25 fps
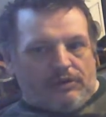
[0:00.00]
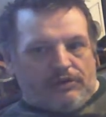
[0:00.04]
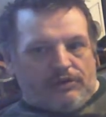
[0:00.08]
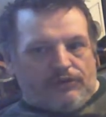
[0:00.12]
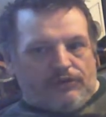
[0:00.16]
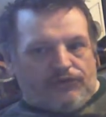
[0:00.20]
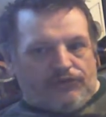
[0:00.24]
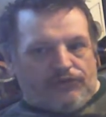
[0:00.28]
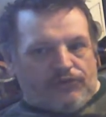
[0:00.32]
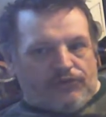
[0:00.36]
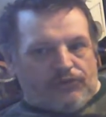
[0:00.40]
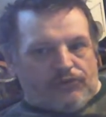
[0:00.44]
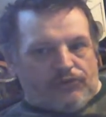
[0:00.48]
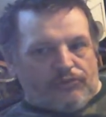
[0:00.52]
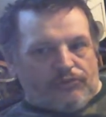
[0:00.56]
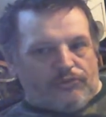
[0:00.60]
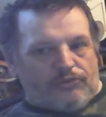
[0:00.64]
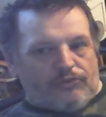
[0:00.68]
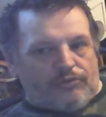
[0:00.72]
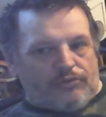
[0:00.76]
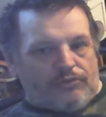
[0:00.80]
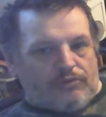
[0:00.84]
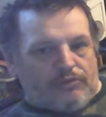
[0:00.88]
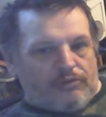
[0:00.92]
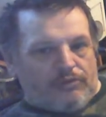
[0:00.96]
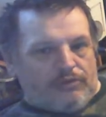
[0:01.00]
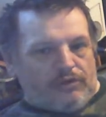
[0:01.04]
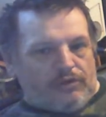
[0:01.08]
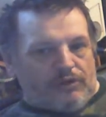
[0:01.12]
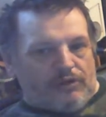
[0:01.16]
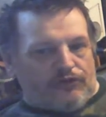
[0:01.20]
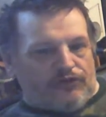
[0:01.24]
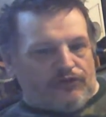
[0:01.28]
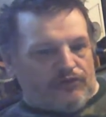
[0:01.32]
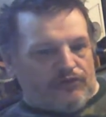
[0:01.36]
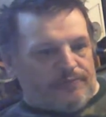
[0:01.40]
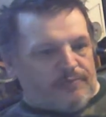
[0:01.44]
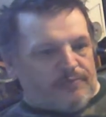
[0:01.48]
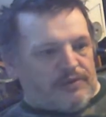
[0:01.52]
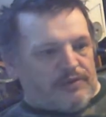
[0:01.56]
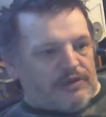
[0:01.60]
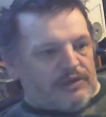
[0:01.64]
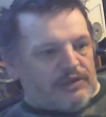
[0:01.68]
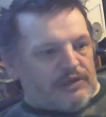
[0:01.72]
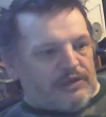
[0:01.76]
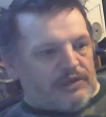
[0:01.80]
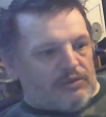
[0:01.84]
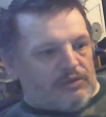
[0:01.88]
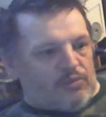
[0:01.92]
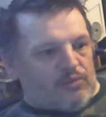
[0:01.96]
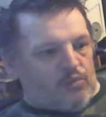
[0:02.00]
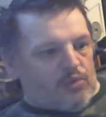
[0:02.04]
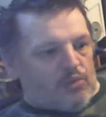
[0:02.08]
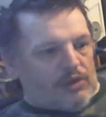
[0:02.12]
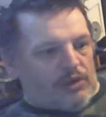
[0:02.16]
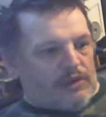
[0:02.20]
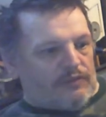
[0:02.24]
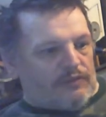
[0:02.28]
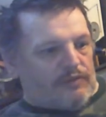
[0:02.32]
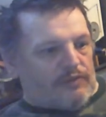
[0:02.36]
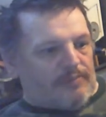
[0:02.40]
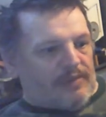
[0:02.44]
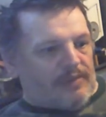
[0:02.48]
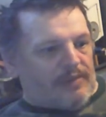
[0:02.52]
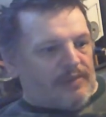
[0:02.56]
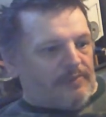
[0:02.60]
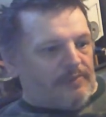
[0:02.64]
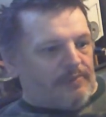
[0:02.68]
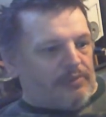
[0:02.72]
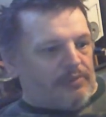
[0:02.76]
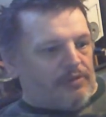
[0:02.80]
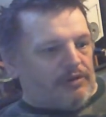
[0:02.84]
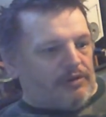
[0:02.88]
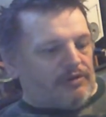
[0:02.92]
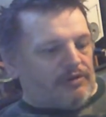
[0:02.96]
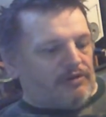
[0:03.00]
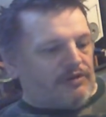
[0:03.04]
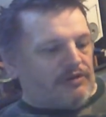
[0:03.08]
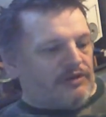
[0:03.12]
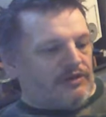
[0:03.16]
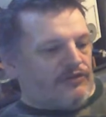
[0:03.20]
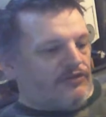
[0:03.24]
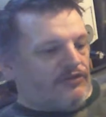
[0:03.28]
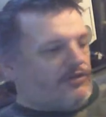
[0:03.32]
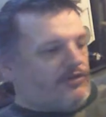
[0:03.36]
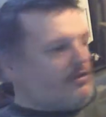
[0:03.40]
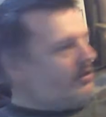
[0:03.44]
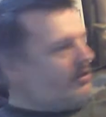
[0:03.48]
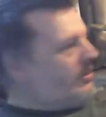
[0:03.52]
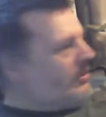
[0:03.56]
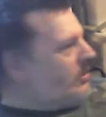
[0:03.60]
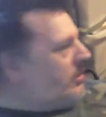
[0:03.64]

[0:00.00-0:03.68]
So, you know, just be wary about buying these.